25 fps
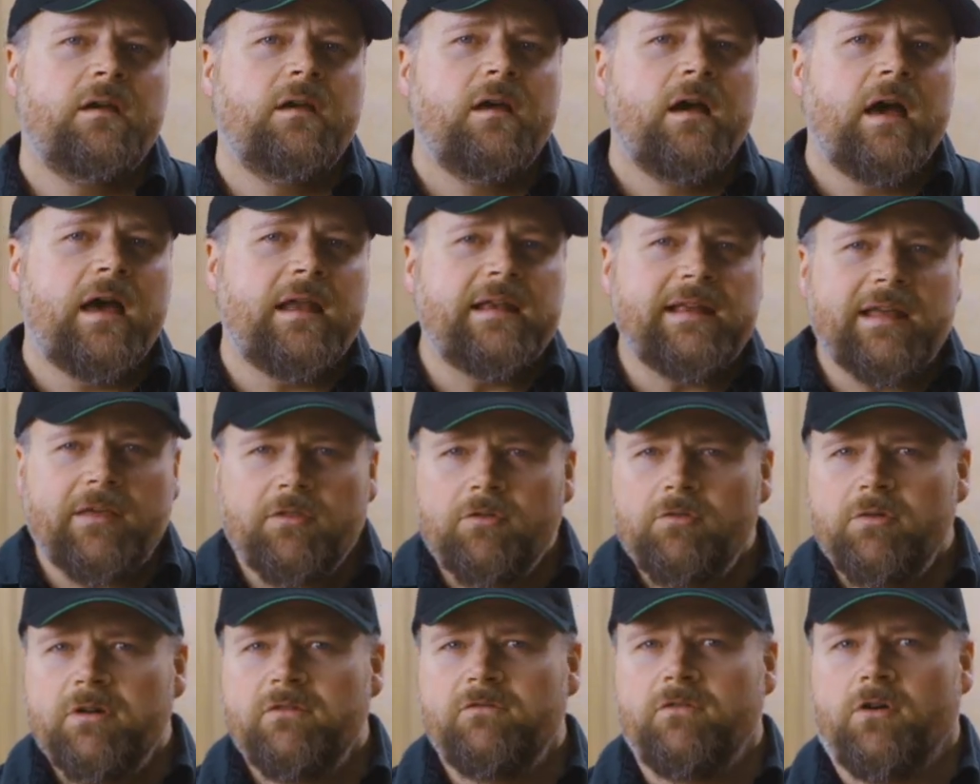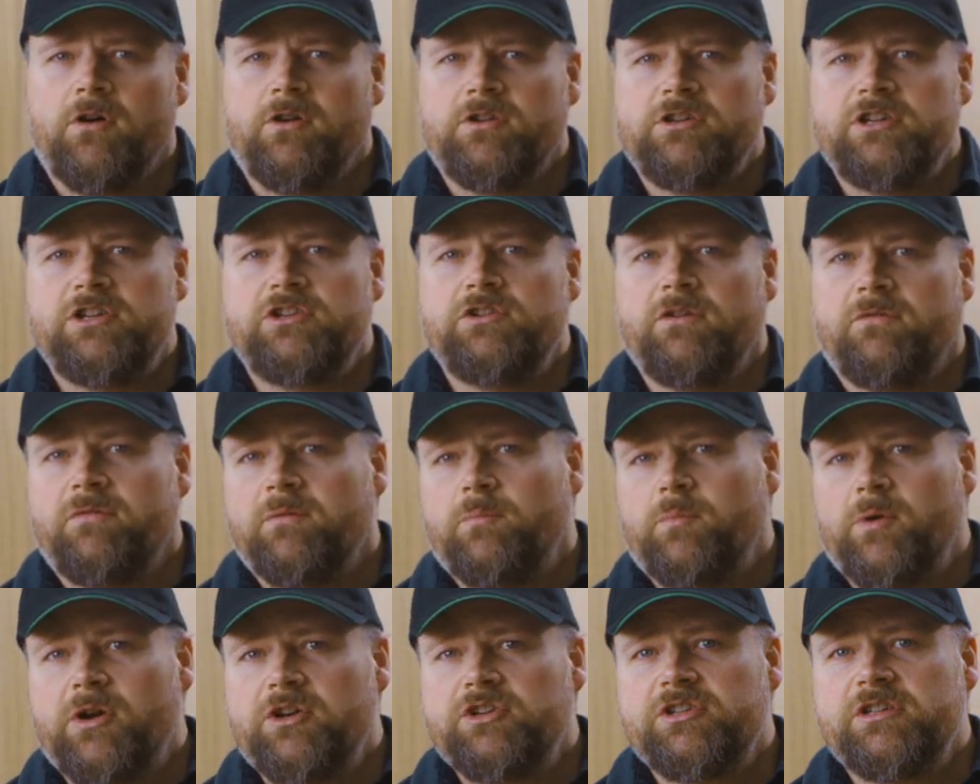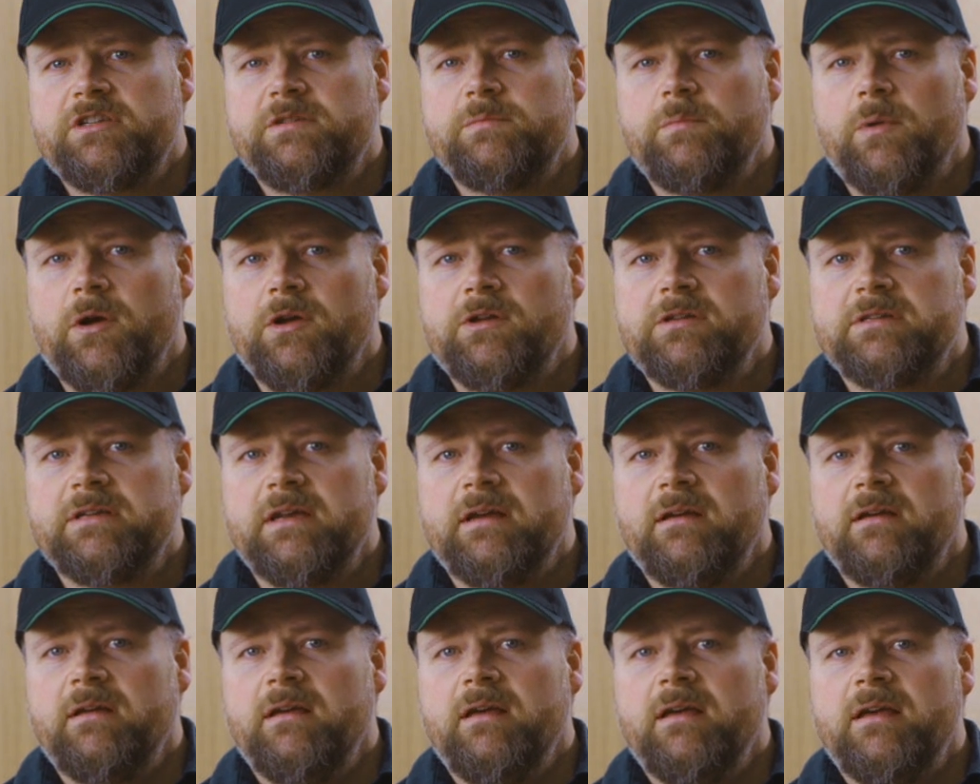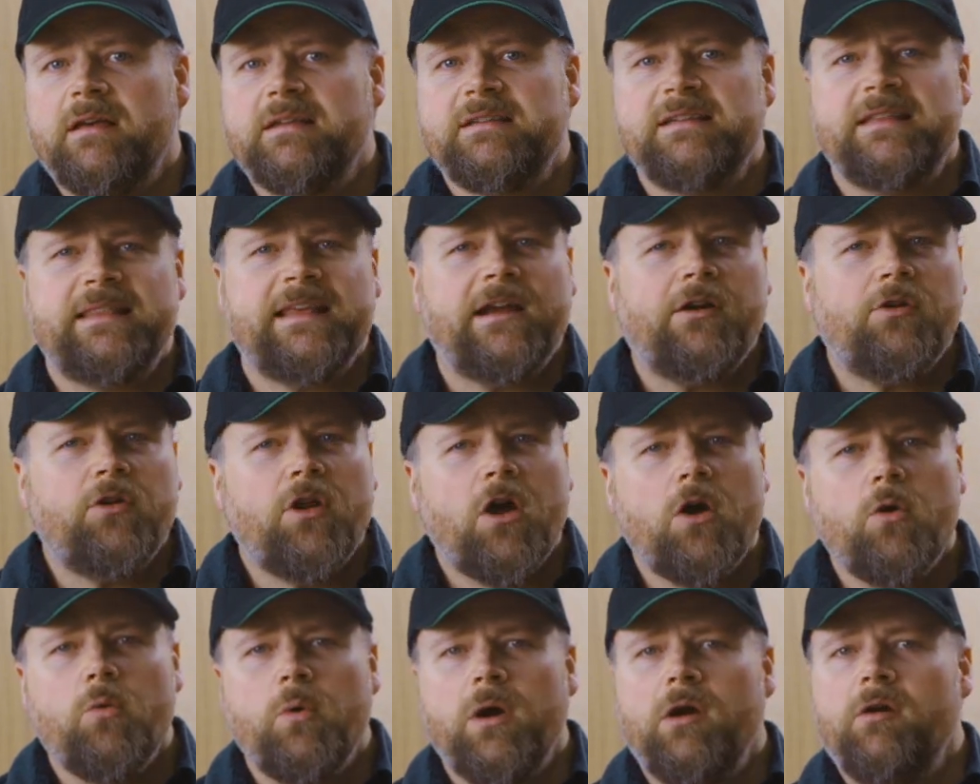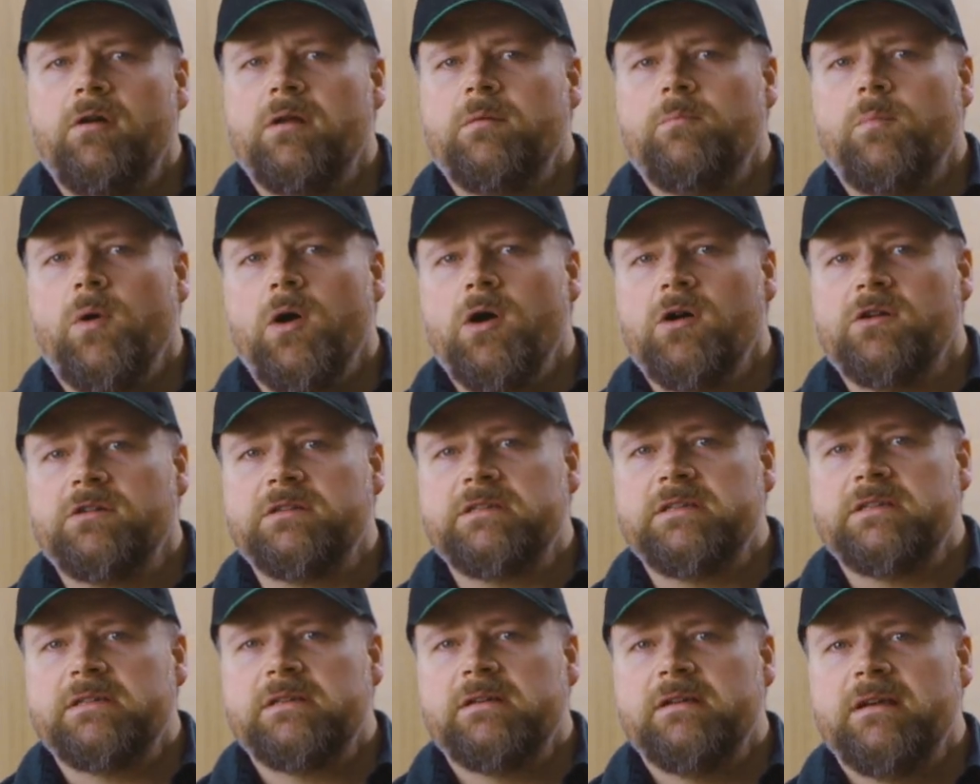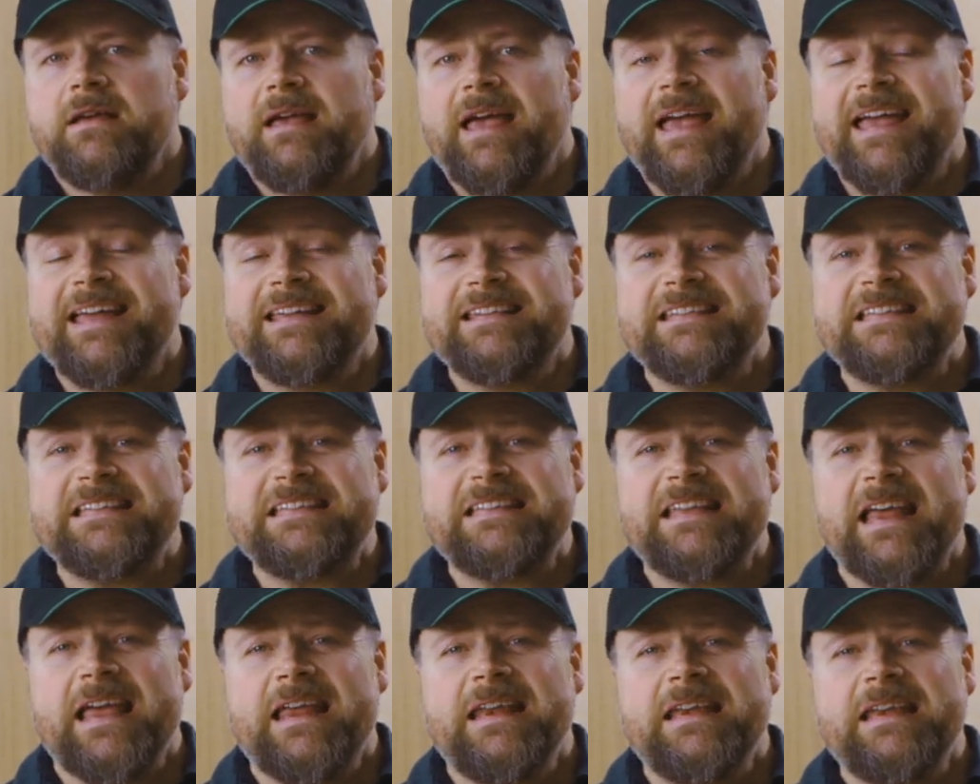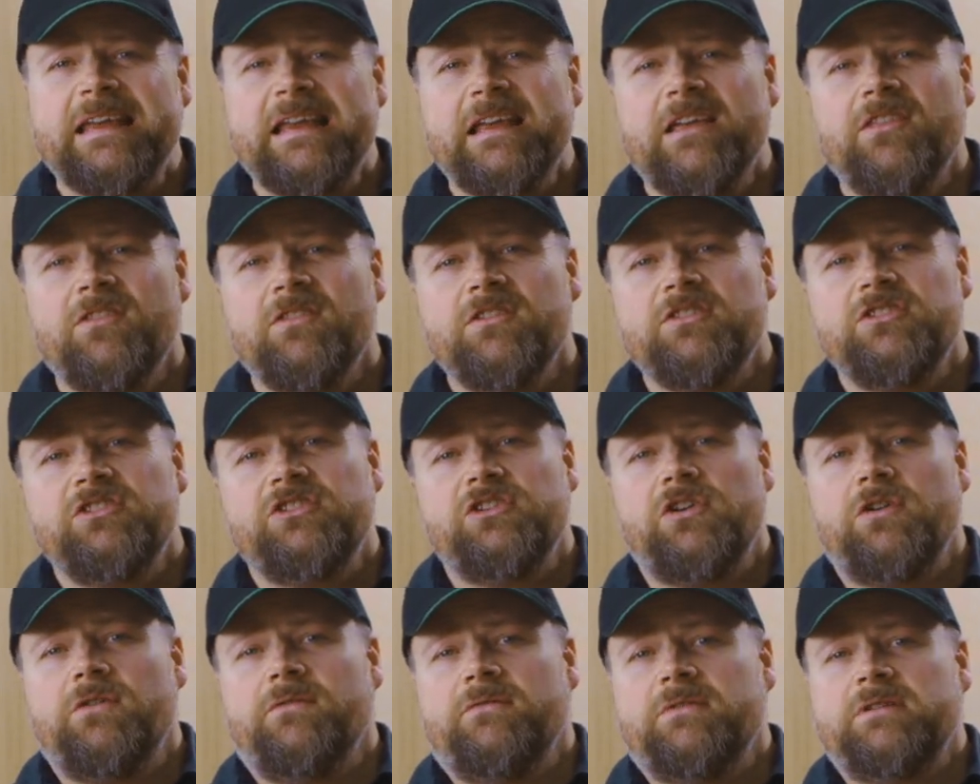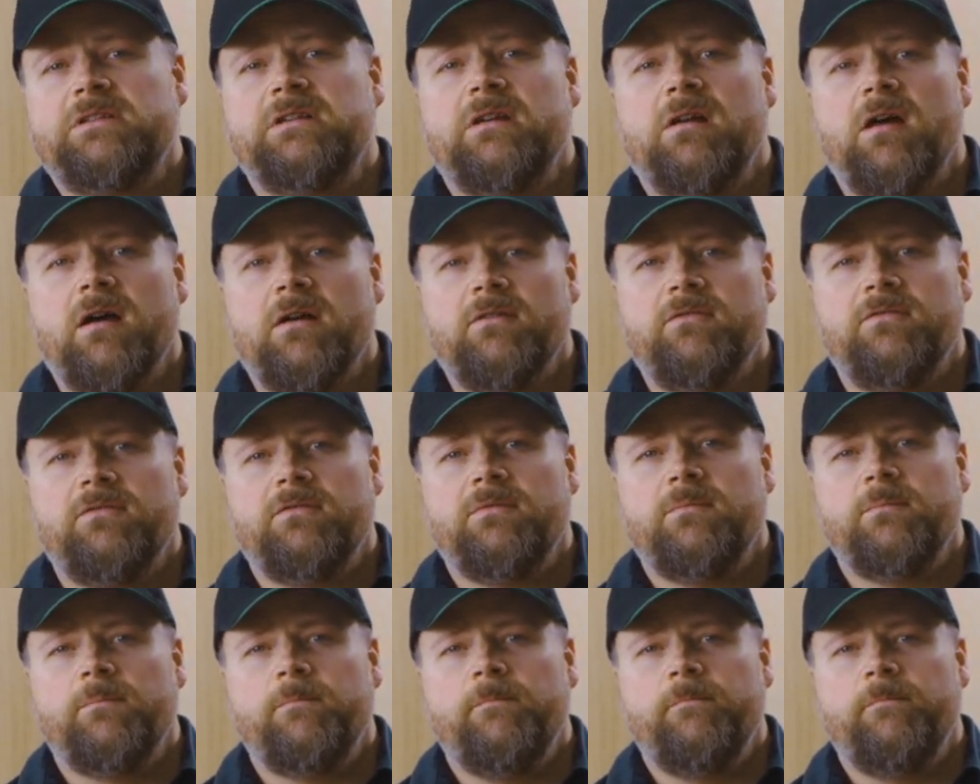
Another advantage of the brushless motor is that there are no wearing parts, extending the service life.